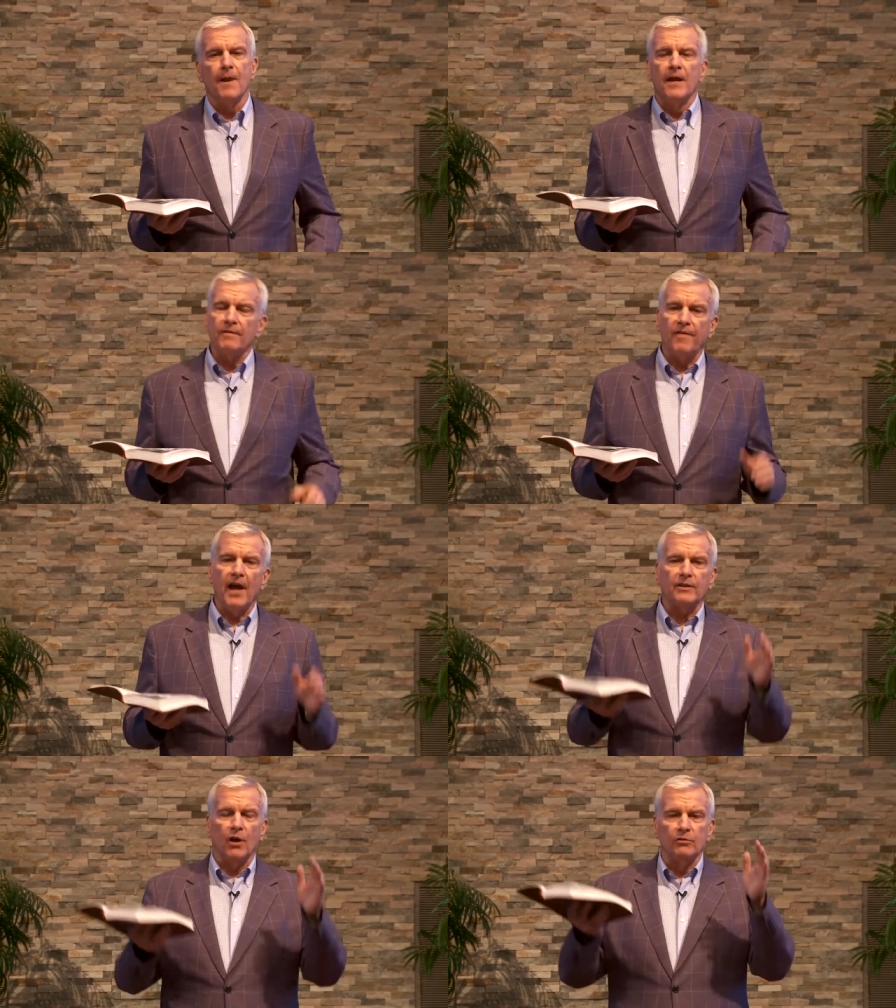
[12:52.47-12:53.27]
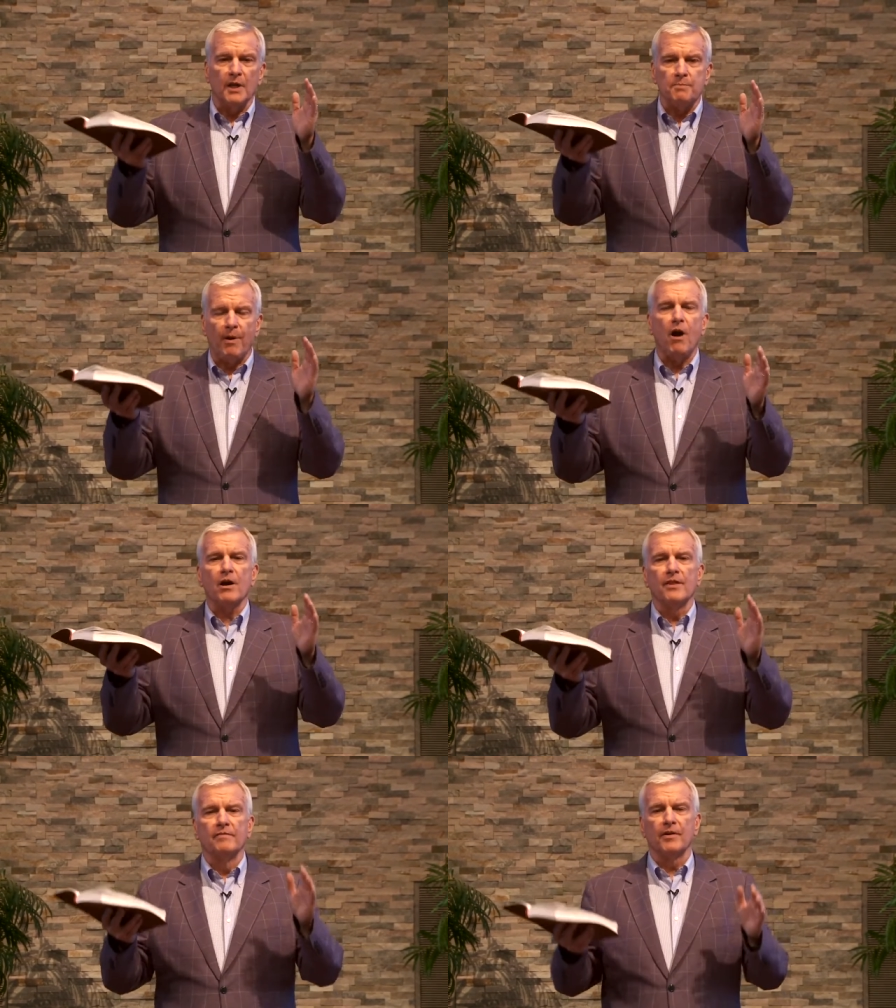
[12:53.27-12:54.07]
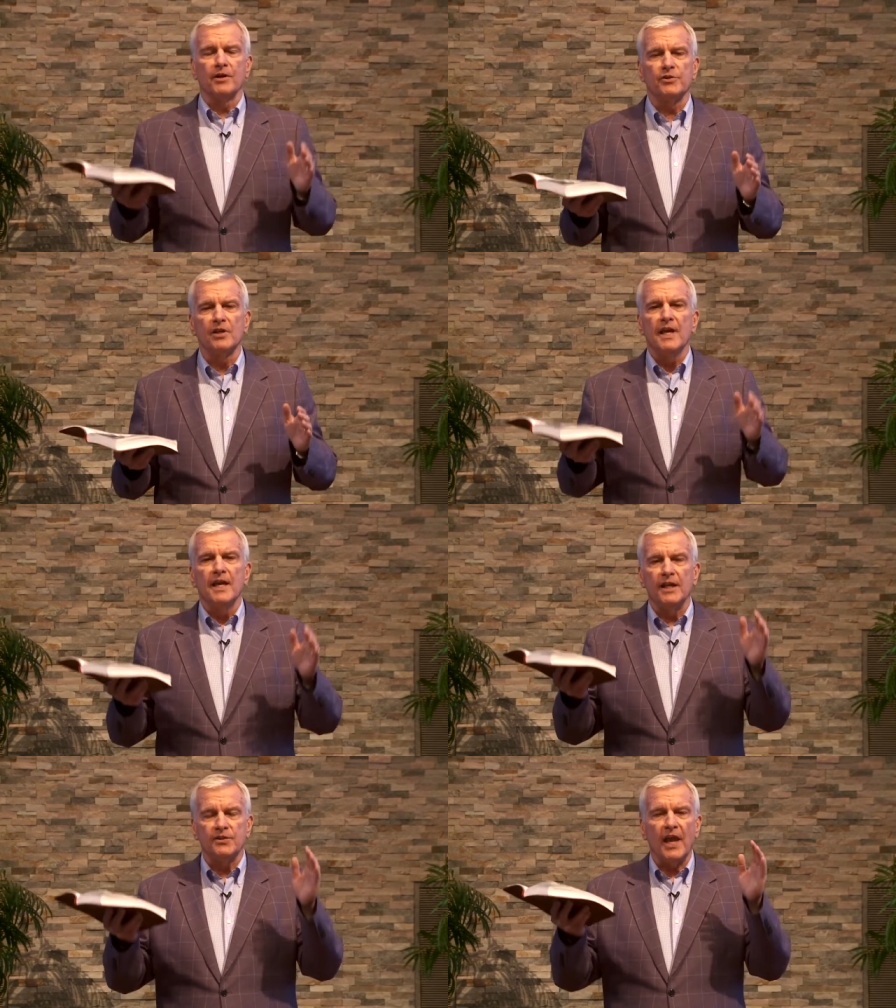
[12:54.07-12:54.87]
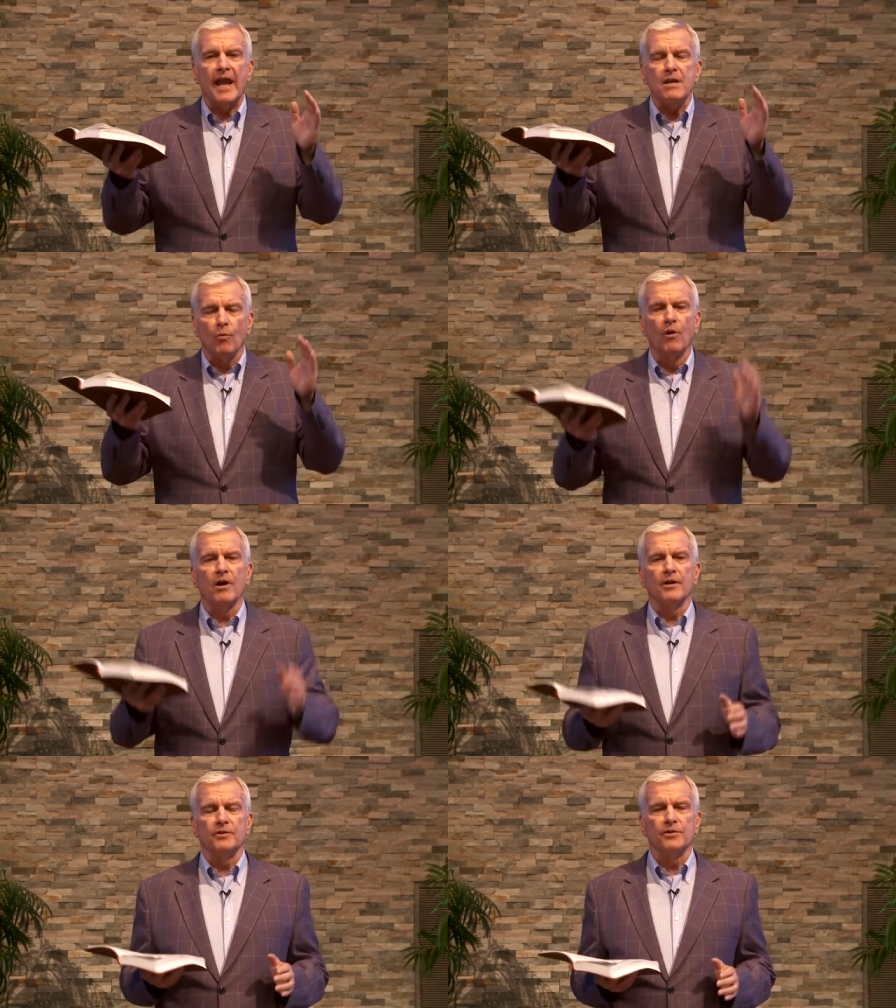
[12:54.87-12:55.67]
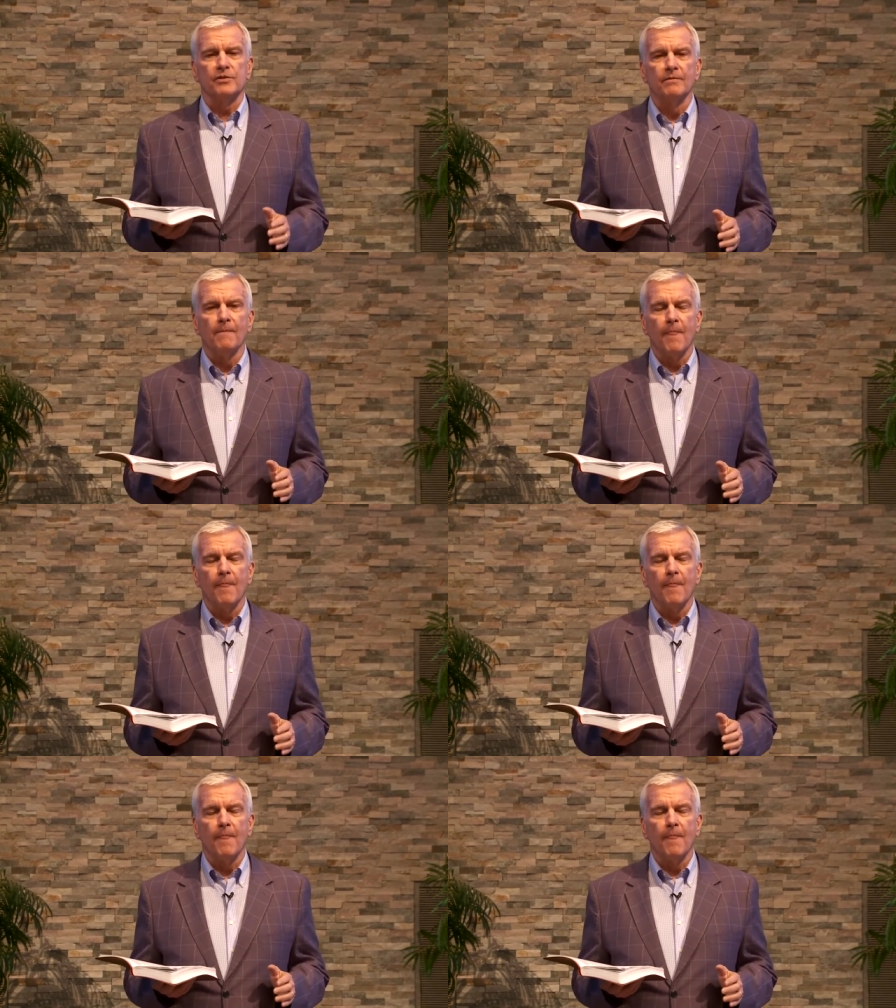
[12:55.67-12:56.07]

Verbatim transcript: In fact, only part of the verse, it's eight words.